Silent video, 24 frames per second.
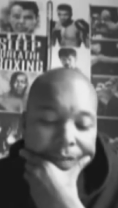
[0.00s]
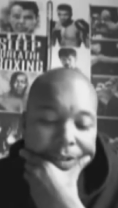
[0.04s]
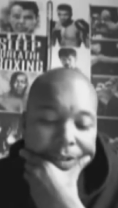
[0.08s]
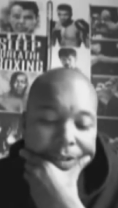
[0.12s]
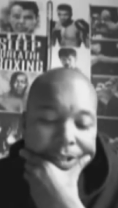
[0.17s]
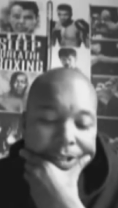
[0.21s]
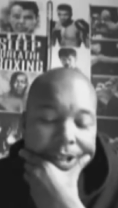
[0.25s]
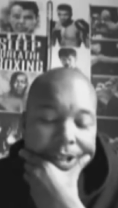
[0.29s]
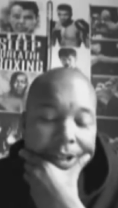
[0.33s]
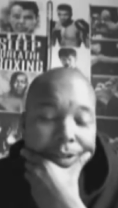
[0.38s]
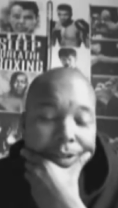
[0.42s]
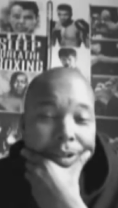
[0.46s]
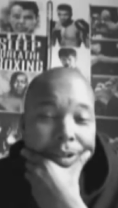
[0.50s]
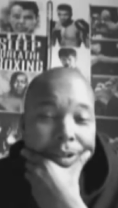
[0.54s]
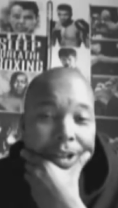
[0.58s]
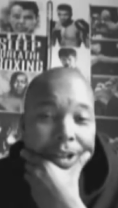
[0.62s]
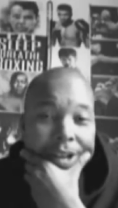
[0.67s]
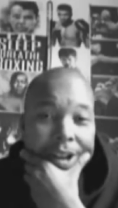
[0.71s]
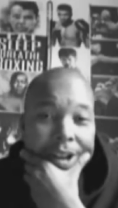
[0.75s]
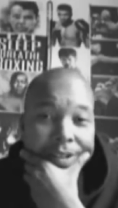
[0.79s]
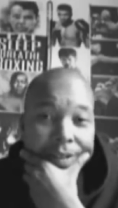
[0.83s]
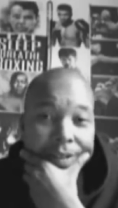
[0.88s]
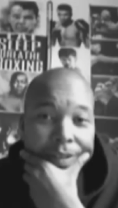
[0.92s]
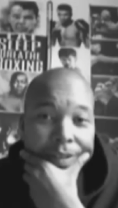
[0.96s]
Vidondo
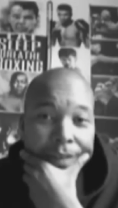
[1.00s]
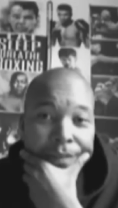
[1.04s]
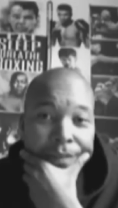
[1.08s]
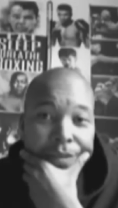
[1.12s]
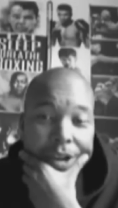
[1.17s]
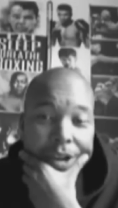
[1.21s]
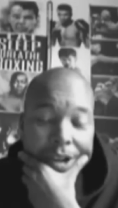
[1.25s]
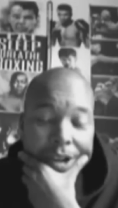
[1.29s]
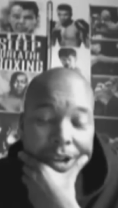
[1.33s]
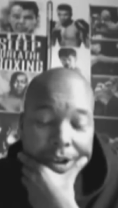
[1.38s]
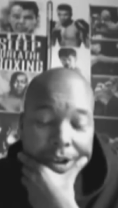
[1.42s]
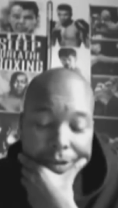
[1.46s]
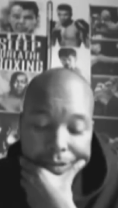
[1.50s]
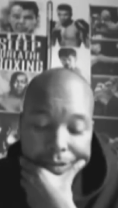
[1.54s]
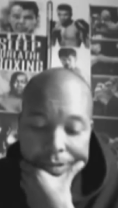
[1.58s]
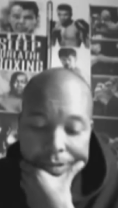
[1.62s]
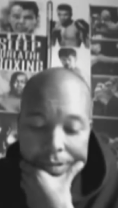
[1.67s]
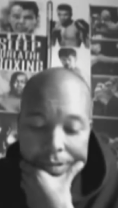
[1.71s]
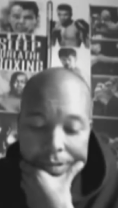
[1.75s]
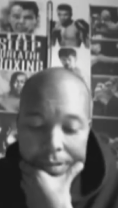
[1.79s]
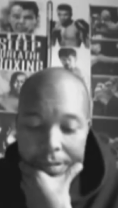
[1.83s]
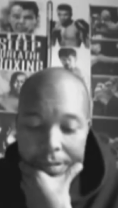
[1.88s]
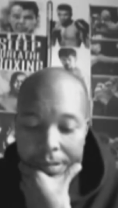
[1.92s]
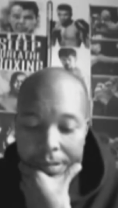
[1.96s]
got knocked the fuck out.
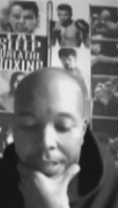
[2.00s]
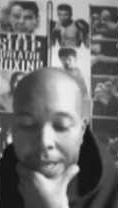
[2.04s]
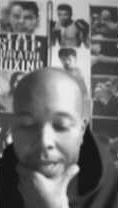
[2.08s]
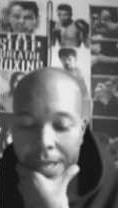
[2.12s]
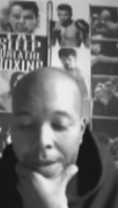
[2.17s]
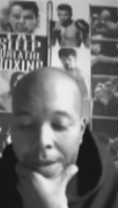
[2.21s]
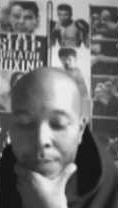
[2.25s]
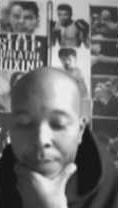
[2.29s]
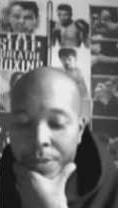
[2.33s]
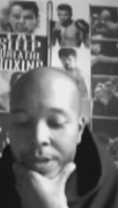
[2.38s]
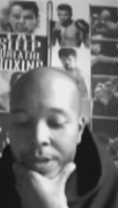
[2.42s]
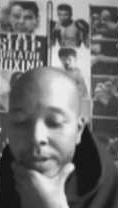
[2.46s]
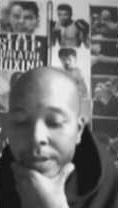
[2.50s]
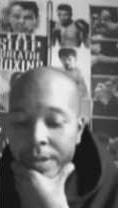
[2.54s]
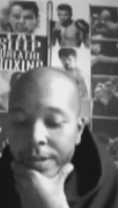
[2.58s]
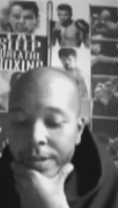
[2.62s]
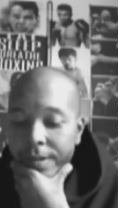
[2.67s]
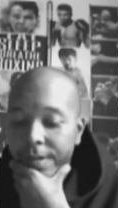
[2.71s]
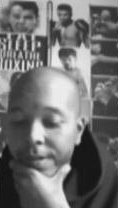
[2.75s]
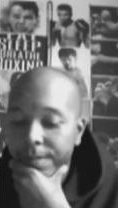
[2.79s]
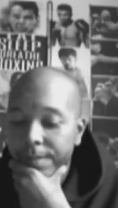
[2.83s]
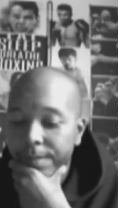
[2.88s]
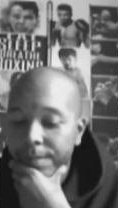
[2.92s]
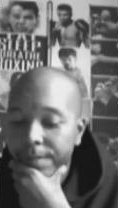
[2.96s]
I mean,
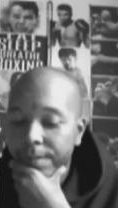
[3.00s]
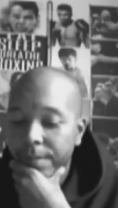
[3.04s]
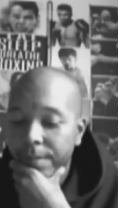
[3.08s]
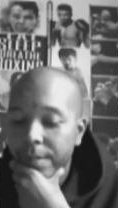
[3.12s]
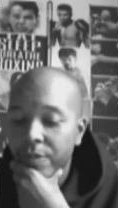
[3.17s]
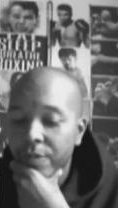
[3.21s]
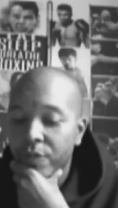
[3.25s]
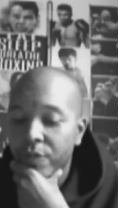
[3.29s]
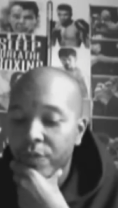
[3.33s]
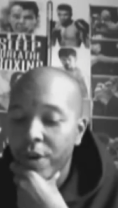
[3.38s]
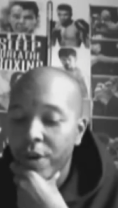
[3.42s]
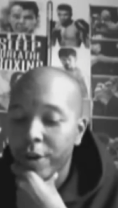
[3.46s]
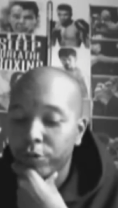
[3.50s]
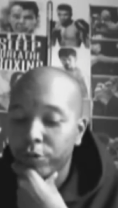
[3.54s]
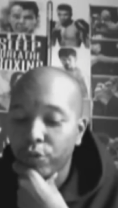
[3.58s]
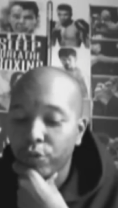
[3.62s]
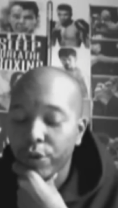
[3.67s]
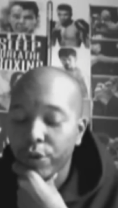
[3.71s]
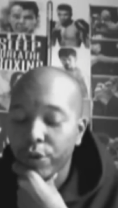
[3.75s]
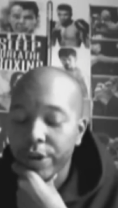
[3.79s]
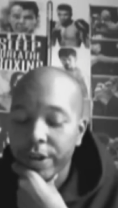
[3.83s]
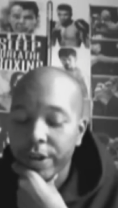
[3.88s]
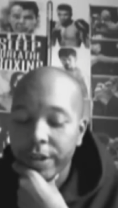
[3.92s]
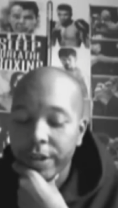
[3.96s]
in round
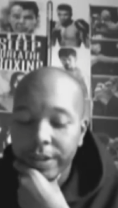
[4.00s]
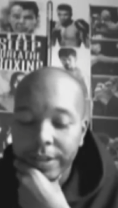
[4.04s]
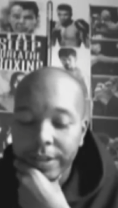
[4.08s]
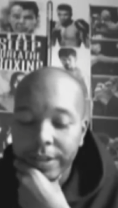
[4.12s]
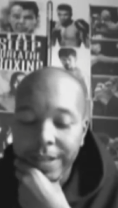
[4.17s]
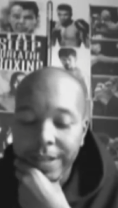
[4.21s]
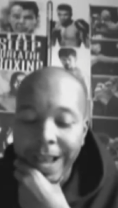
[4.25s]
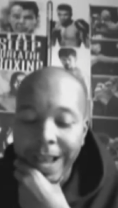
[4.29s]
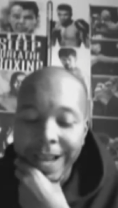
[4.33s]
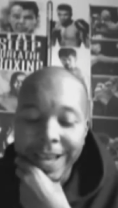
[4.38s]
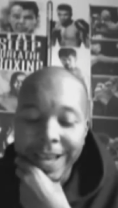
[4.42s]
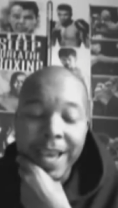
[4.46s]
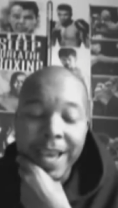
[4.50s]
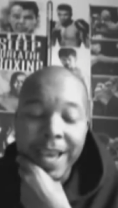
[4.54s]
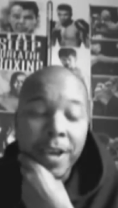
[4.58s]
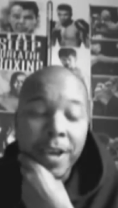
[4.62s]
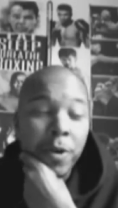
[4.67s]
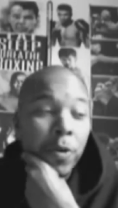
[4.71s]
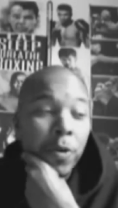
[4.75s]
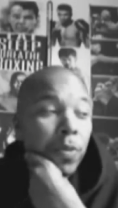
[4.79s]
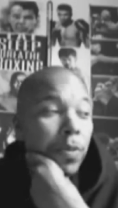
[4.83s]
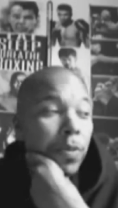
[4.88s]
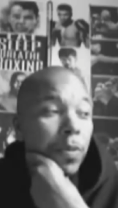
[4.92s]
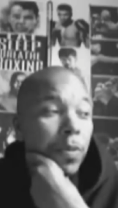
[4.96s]
three, that
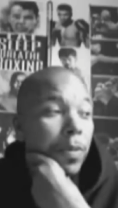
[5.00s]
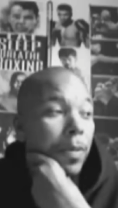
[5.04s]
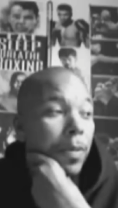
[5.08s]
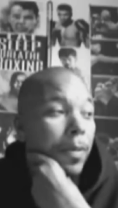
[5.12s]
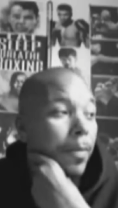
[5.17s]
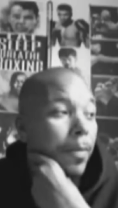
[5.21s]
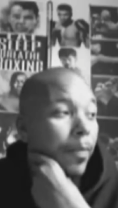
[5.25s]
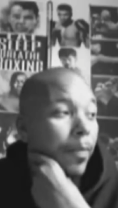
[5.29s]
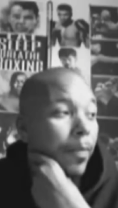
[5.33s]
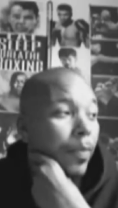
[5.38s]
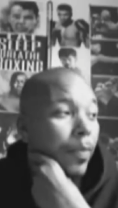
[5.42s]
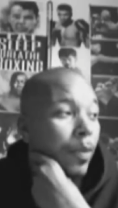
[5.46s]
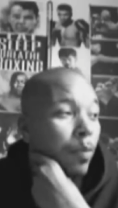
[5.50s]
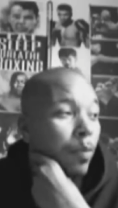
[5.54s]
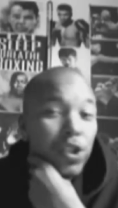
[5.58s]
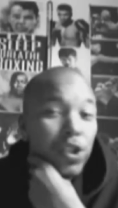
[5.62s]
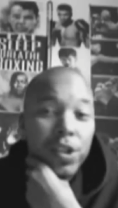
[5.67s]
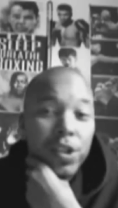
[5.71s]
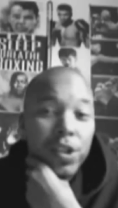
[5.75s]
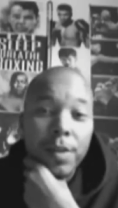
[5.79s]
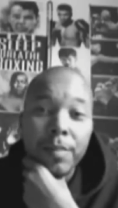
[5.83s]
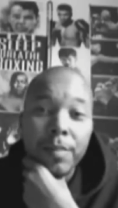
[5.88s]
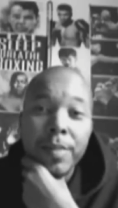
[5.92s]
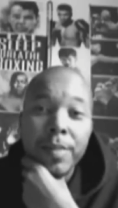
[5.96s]
KO was
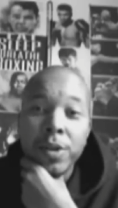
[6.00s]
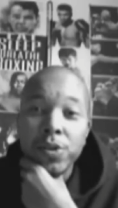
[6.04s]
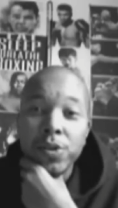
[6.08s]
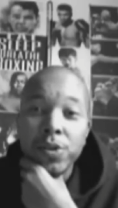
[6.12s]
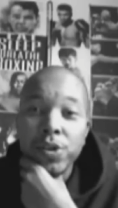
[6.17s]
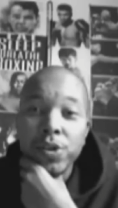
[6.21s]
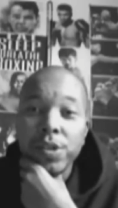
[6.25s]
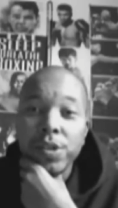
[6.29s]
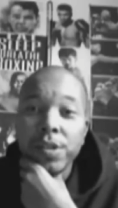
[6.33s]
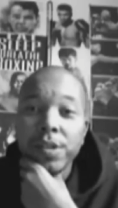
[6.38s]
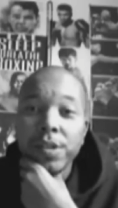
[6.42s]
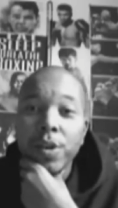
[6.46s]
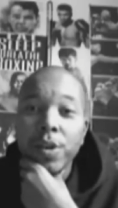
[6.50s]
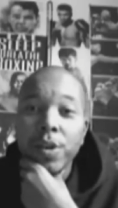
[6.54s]
something else.